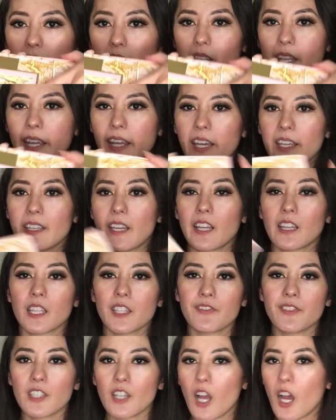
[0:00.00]
And I
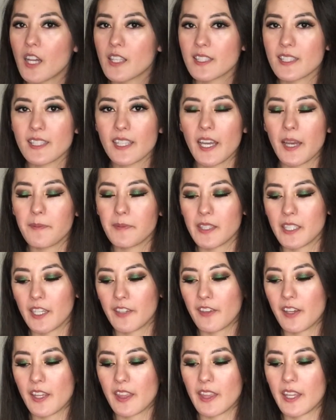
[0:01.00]
love the concept and
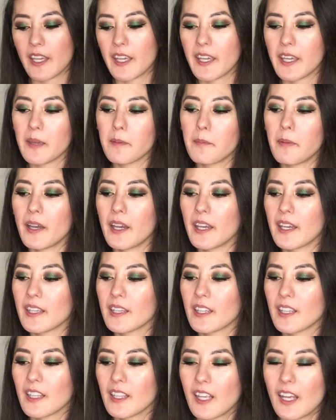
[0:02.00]
everything, but
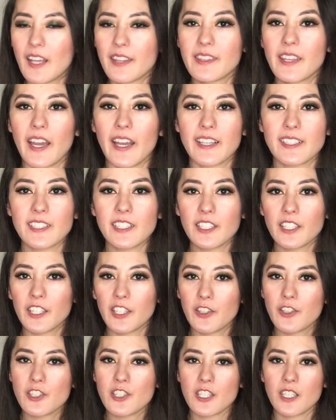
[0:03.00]
the
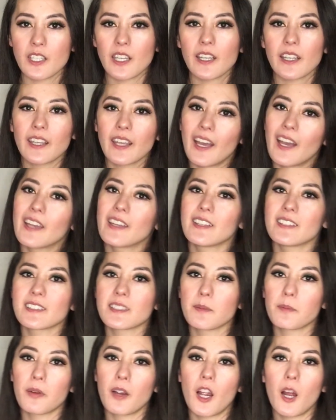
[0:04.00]
execution, again, is the
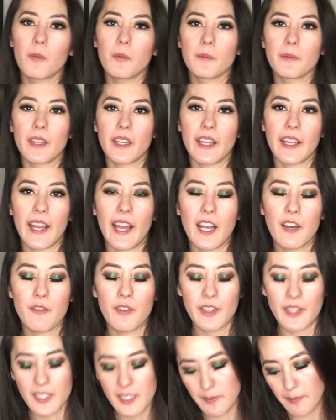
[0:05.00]
problem that I have
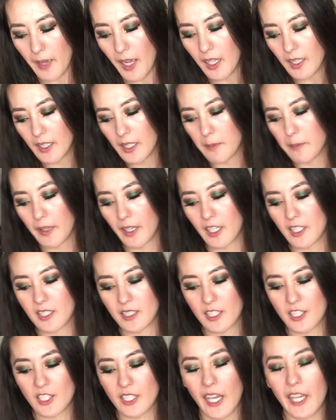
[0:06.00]
with this palette, because the
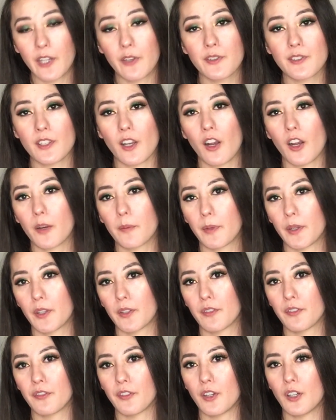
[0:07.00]
shadows are
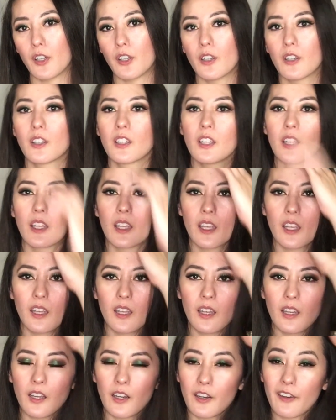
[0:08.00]
beautiful.
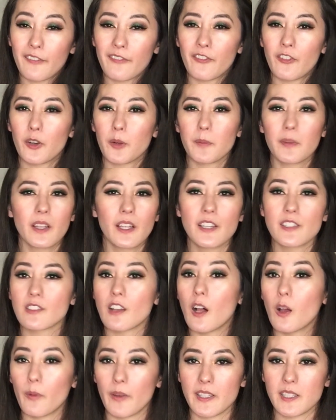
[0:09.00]
Her formula is
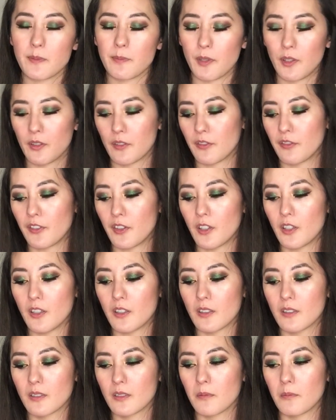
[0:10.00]
always
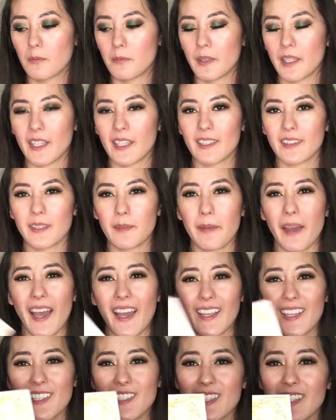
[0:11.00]
beautiful, but the
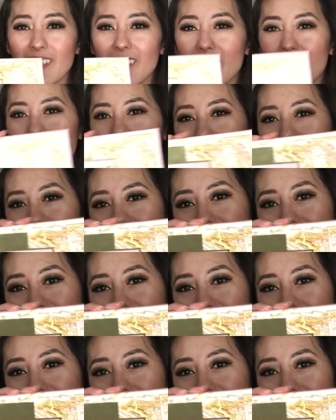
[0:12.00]
packaging,